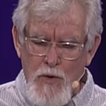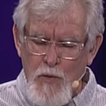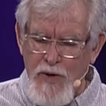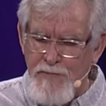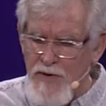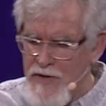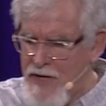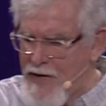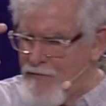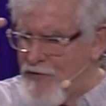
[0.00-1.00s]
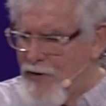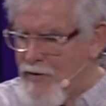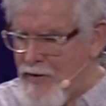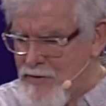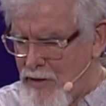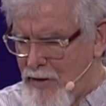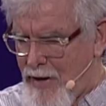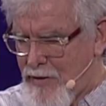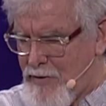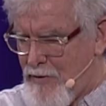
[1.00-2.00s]
we believe with our
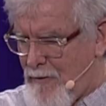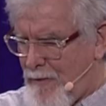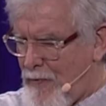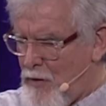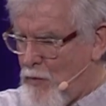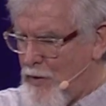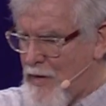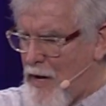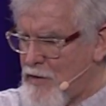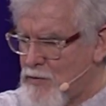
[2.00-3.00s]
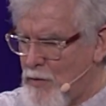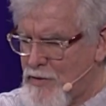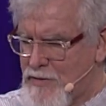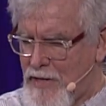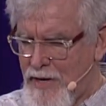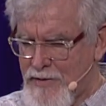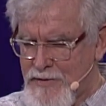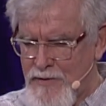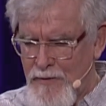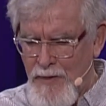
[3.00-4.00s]
intellect what God's Word says,
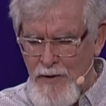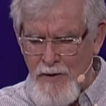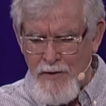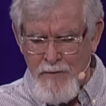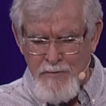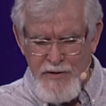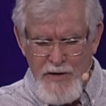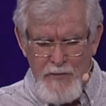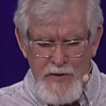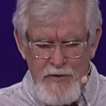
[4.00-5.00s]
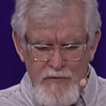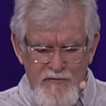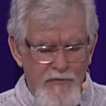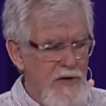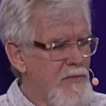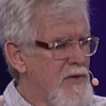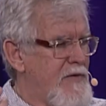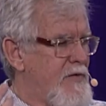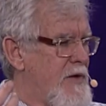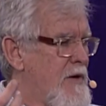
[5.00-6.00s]
but yet we don't fully
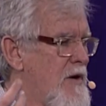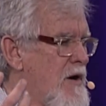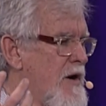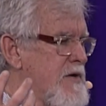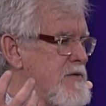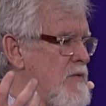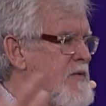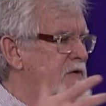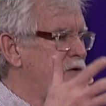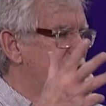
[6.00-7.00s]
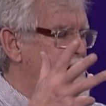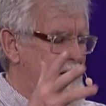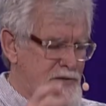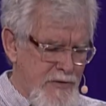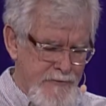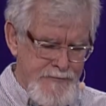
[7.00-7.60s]
believe it in our hearts. Let me give you a test.